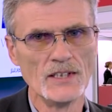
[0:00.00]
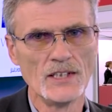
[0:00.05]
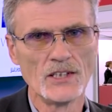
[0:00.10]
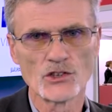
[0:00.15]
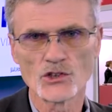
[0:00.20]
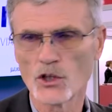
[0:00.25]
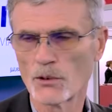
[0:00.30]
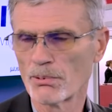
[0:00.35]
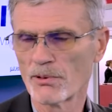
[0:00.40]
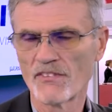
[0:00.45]

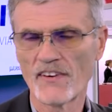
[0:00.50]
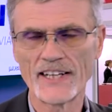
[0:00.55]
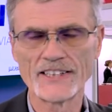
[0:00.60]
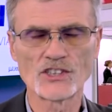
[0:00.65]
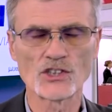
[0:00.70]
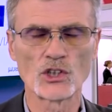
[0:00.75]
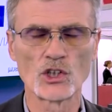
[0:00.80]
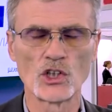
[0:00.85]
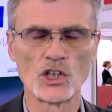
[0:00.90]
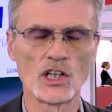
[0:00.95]
So it provides
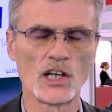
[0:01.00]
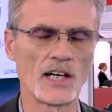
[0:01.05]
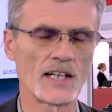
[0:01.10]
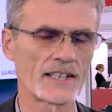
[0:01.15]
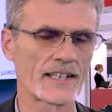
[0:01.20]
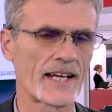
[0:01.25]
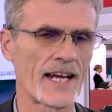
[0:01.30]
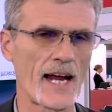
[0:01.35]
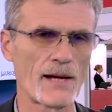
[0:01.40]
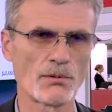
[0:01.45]
a lot
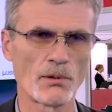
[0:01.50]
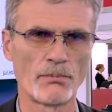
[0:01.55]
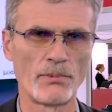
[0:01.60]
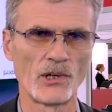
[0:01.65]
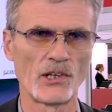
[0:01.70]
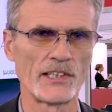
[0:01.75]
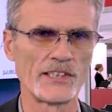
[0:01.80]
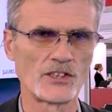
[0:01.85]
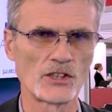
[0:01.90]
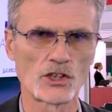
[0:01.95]
of
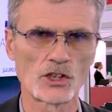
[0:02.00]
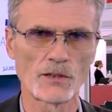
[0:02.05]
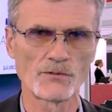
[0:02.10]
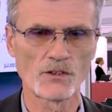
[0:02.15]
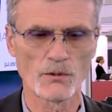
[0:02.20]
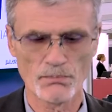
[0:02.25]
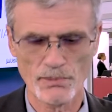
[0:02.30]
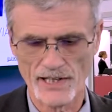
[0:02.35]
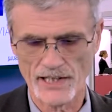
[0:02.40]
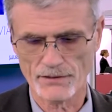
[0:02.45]
capabilities in terms
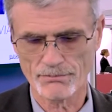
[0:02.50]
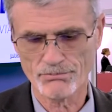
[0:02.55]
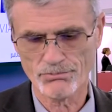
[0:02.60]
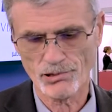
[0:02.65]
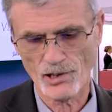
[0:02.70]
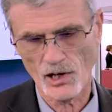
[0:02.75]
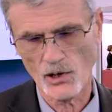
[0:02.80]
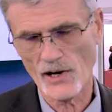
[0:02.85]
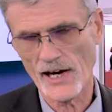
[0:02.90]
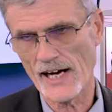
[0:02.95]
of being
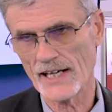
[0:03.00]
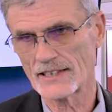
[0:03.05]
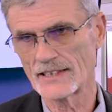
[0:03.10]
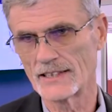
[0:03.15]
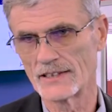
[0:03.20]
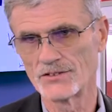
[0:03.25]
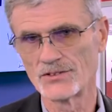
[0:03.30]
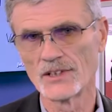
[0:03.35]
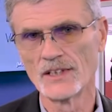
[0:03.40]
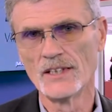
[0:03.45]

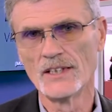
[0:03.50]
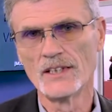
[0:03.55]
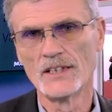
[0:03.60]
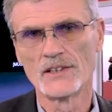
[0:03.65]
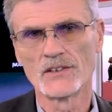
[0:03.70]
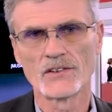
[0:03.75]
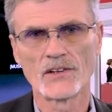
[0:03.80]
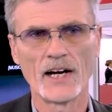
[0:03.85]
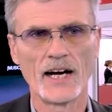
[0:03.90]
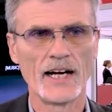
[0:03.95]
proactive,
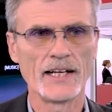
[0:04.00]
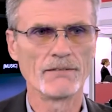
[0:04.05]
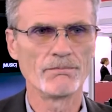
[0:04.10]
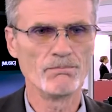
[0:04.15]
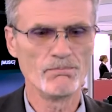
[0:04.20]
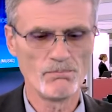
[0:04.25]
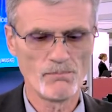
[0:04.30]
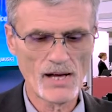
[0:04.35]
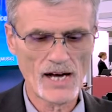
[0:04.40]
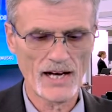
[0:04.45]
right?
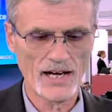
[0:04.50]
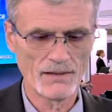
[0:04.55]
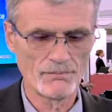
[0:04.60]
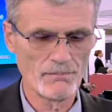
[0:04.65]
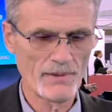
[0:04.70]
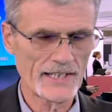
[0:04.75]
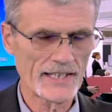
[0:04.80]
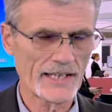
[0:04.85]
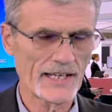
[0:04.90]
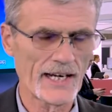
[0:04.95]
Uh,
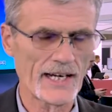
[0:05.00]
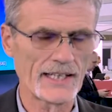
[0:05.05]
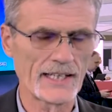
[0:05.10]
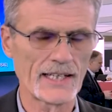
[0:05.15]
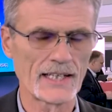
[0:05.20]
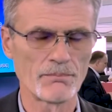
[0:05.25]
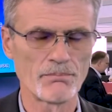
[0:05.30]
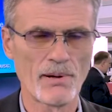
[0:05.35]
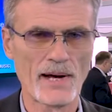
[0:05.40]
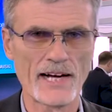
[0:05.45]
mitigating
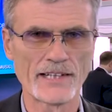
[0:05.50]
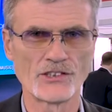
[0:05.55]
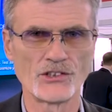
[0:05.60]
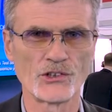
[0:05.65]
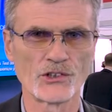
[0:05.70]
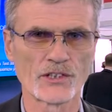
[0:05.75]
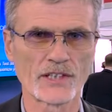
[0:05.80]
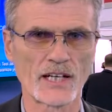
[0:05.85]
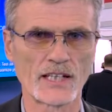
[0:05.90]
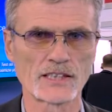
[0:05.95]
impact to
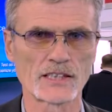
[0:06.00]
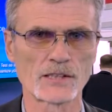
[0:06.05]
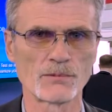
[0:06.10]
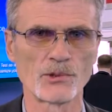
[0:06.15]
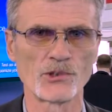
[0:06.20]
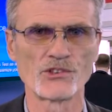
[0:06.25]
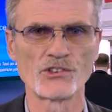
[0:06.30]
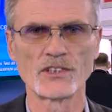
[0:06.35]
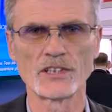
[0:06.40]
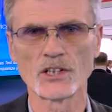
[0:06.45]
your
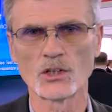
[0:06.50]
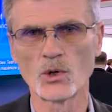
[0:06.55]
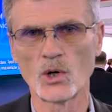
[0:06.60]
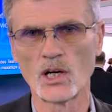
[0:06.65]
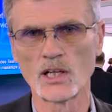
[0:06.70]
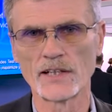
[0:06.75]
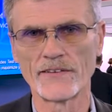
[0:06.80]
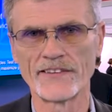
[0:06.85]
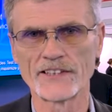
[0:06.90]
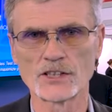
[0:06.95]
customers and their
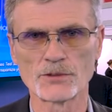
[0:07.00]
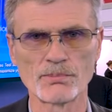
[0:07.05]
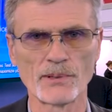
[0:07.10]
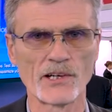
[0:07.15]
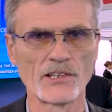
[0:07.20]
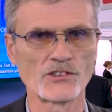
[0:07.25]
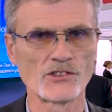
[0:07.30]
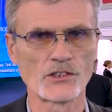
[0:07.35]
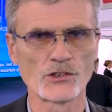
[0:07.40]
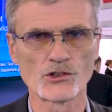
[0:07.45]
quality of
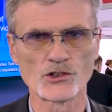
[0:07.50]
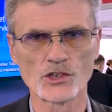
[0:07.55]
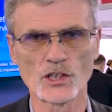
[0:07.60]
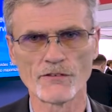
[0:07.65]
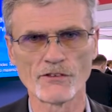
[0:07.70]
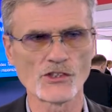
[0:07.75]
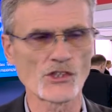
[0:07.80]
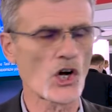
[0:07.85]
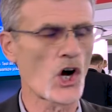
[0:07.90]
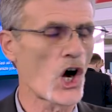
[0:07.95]
experience and their
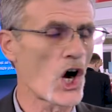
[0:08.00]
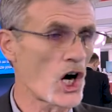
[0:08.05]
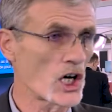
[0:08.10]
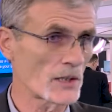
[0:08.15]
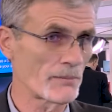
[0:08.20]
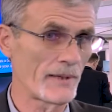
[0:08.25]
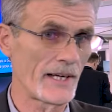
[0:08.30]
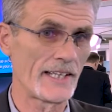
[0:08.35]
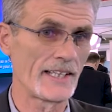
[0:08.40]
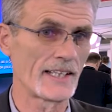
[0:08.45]
service,
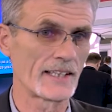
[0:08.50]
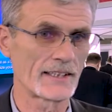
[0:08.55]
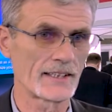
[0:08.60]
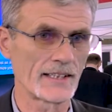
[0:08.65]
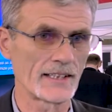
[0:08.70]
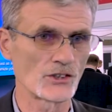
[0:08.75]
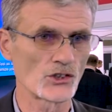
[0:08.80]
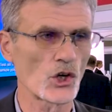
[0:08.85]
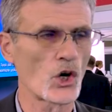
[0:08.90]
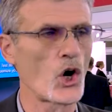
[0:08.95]
automating
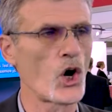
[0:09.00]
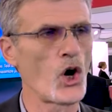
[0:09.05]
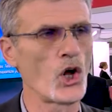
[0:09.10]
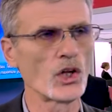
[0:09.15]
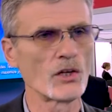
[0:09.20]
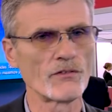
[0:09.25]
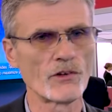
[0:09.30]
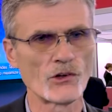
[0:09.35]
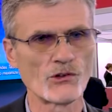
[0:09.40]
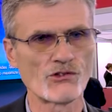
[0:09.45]
things, all
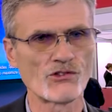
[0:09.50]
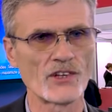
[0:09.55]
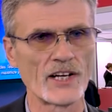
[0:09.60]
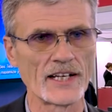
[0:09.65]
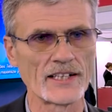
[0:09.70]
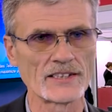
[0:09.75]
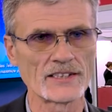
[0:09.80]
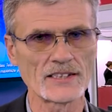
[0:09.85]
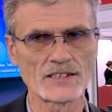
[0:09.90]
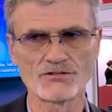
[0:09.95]
of those
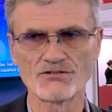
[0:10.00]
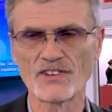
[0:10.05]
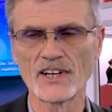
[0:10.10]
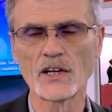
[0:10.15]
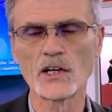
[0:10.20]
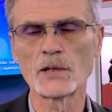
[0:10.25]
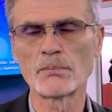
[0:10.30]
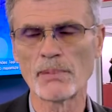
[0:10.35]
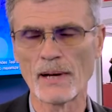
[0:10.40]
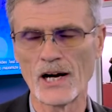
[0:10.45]
things are
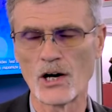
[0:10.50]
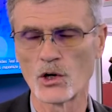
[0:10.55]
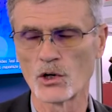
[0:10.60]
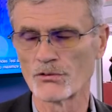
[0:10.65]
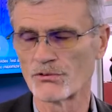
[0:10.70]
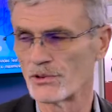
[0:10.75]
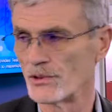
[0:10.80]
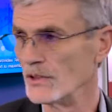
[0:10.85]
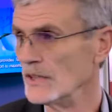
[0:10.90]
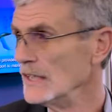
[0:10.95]
very
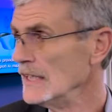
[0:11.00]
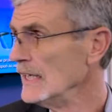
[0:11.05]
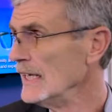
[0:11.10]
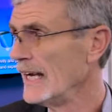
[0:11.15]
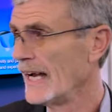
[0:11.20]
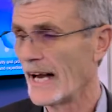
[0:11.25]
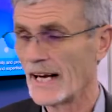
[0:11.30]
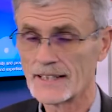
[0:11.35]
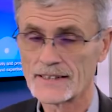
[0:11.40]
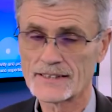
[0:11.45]
powerful.
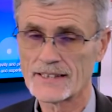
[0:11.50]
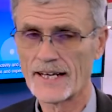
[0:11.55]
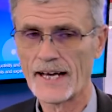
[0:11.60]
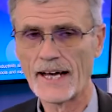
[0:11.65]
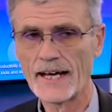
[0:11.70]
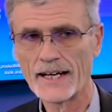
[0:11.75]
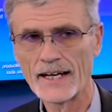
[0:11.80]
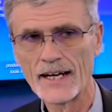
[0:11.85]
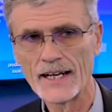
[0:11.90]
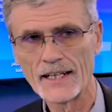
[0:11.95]
And it's the
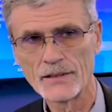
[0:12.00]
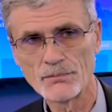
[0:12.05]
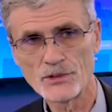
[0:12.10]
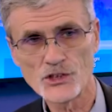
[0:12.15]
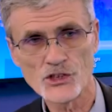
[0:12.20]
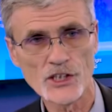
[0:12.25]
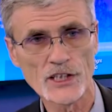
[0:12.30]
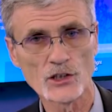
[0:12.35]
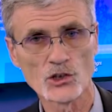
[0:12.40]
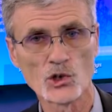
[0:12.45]
A I and
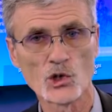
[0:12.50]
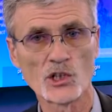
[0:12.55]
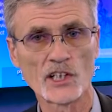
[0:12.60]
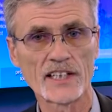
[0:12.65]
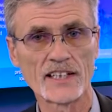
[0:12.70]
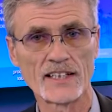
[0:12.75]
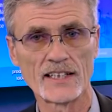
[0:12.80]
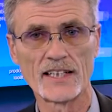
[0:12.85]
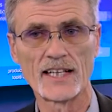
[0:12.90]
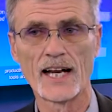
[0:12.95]
machine learning
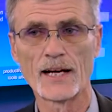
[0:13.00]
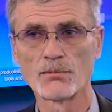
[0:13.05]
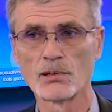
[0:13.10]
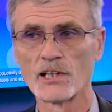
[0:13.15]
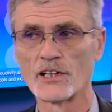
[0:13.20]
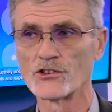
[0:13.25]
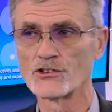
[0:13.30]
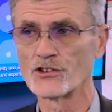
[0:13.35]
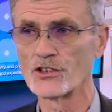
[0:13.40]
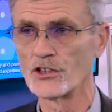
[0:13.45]
that enable
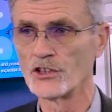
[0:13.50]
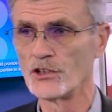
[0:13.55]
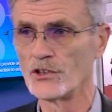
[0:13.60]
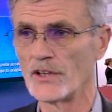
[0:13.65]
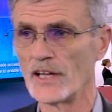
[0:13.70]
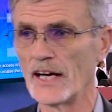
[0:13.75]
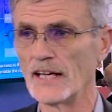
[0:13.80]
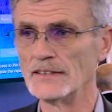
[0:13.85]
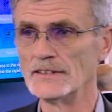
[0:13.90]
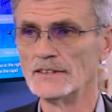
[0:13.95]
us to do
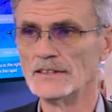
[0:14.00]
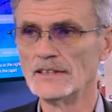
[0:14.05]
that.